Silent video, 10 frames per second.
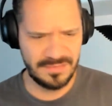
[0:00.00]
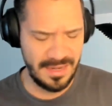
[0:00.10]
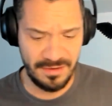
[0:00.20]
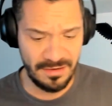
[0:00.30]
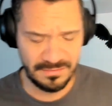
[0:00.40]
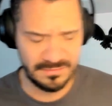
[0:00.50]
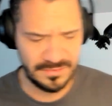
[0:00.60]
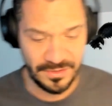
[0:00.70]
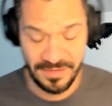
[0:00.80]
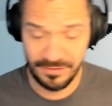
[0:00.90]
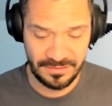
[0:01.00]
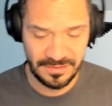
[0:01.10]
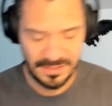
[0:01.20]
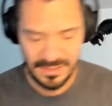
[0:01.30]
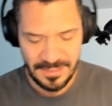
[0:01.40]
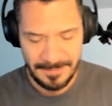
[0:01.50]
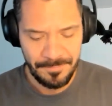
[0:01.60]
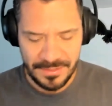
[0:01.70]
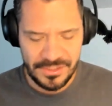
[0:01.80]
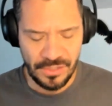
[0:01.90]
I don't know, you never.
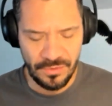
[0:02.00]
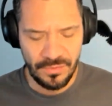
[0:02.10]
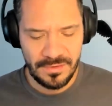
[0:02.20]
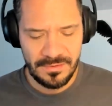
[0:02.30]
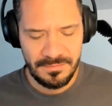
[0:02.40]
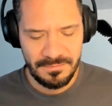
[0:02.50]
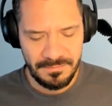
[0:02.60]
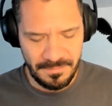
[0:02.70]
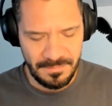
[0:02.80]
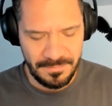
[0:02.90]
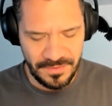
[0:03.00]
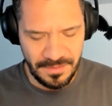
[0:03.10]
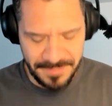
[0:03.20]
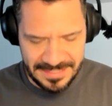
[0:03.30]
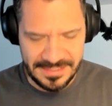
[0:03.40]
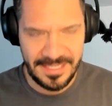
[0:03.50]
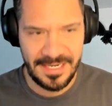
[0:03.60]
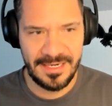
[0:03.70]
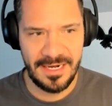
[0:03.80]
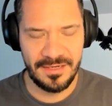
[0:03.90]
So the biggest
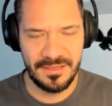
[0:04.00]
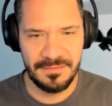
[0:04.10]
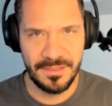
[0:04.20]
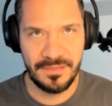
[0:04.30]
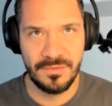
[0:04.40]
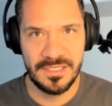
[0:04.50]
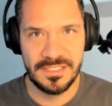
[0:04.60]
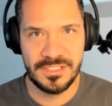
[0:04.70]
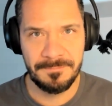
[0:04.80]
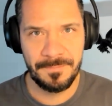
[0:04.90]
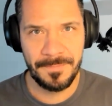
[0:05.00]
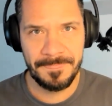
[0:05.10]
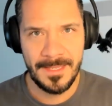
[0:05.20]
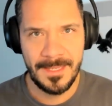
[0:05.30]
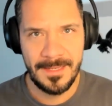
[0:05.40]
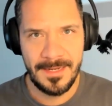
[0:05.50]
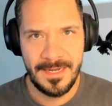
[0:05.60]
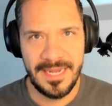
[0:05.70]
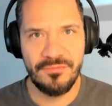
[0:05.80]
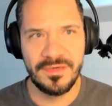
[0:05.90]
thing I got out of the book was
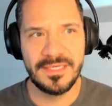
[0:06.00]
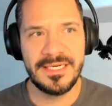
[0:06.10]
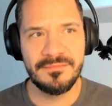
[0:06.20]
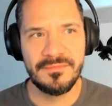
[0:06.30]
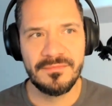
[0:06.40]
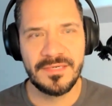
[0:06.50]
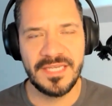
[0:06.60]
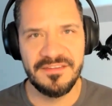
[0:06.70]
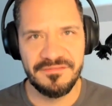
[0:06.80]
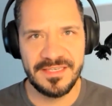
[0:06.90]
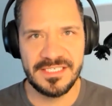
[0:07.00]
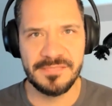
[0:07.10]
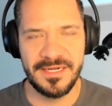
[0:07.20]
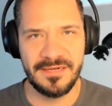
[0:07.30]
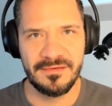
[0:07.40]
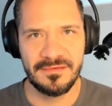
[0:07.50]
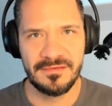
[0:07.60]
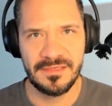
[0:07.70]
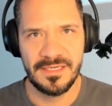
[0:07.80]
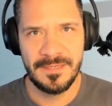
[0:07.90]
it really convinced me
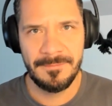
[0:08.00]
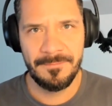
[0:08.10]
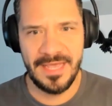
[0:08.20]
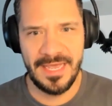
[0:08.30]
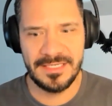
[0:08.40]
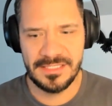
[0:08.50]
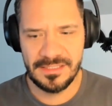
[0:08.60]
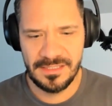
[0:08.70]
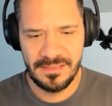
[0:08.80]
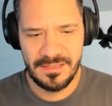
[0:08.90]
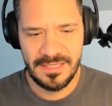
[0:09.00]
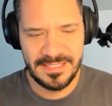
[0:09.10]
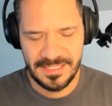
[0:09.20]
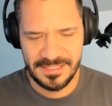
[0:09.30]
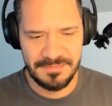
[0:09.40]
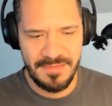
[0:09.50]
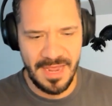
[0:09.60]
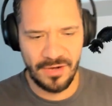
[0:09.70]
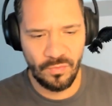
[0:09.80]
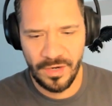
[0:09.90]
that it doesn't
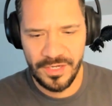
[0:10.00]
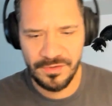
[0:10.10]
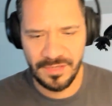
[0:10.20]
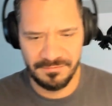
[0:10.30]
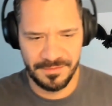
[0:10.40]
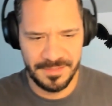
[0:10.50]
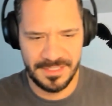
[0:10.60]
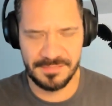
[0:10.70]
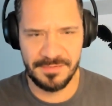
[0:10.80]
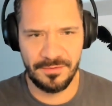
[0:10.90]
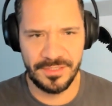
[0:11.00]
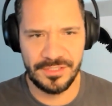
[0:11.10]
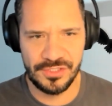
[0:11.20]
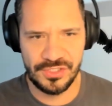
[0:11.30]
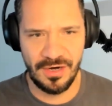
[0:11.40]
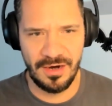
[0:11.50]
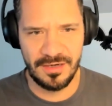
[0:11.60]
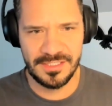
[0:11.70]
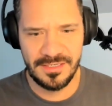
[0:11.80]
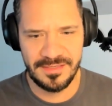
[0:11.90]
matter where you come from. It doesn't matter where you
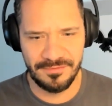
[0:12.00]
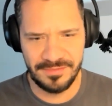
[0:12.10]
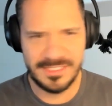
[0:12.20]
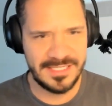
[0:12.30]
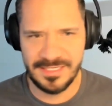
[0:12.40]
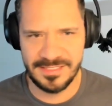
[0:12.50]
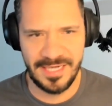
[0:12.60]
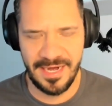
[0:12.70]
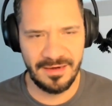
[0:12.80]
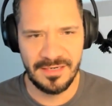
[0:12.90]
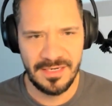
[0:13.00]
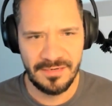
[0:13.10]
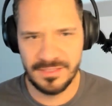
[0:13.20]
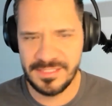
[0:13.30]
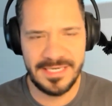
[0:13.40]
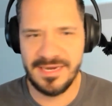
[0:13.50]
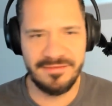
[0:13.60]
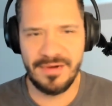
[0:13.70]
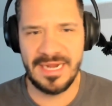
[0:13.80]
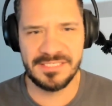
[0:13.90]
start. That real estate doesn't care. Real estate
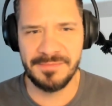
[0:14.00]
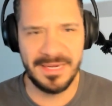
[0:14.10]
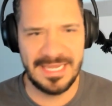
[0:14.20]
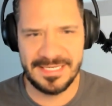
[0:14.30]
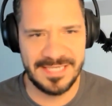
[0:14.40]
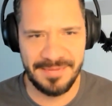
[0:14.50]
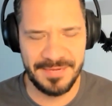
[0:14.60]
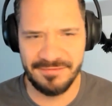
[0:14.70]
never asks my last name.